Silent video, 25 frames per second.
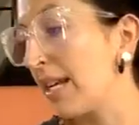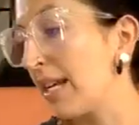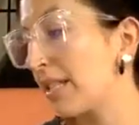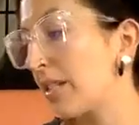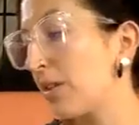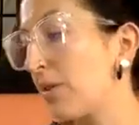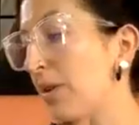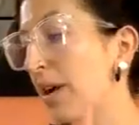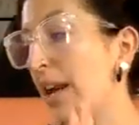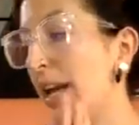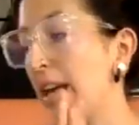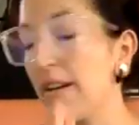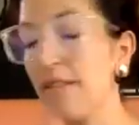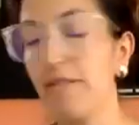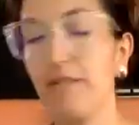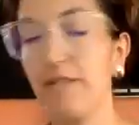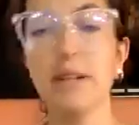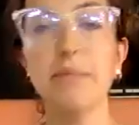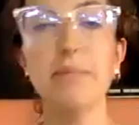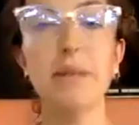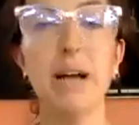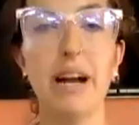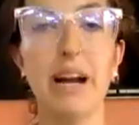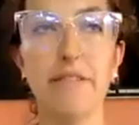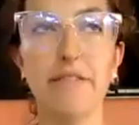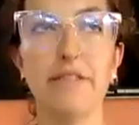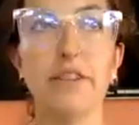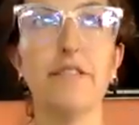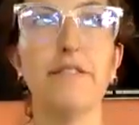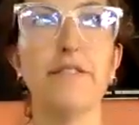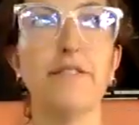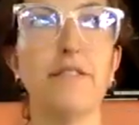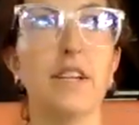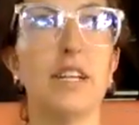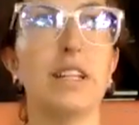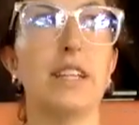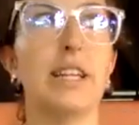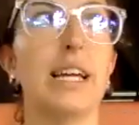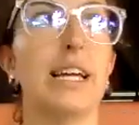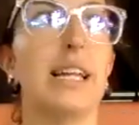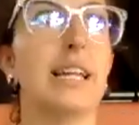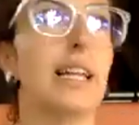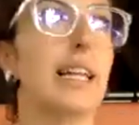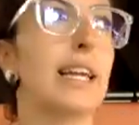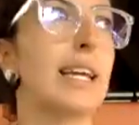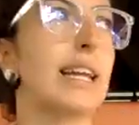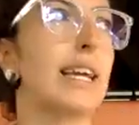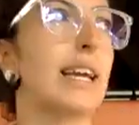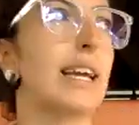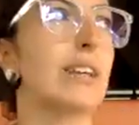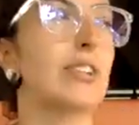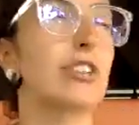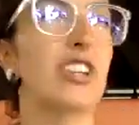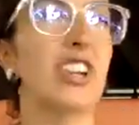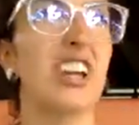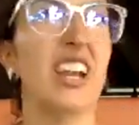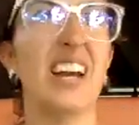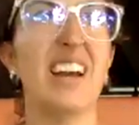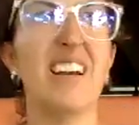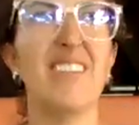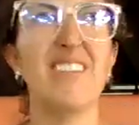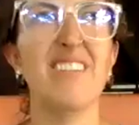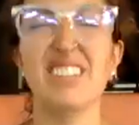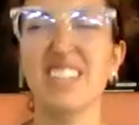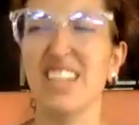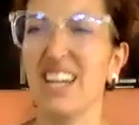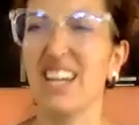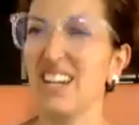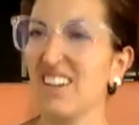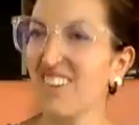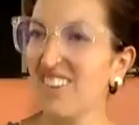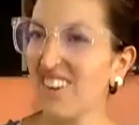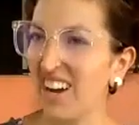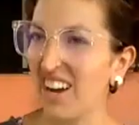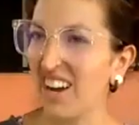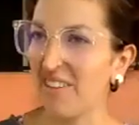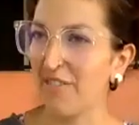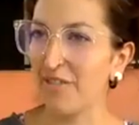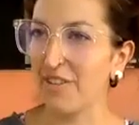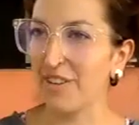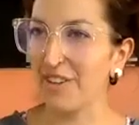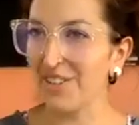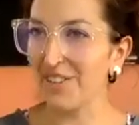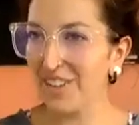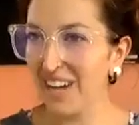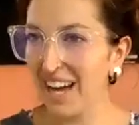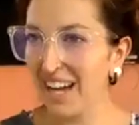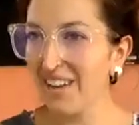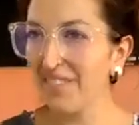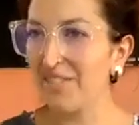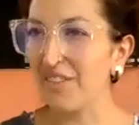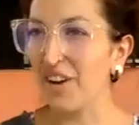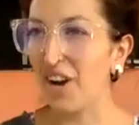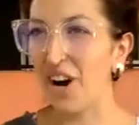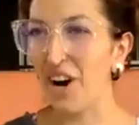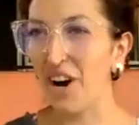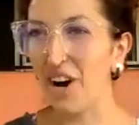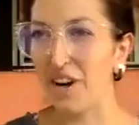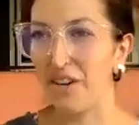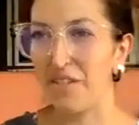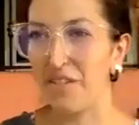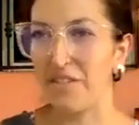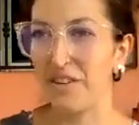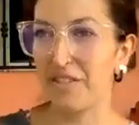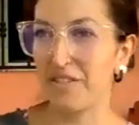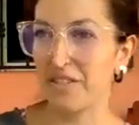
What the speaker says: Okay, so if I'm ever feeling like yesterday, I was like, oh, I feel kind of off.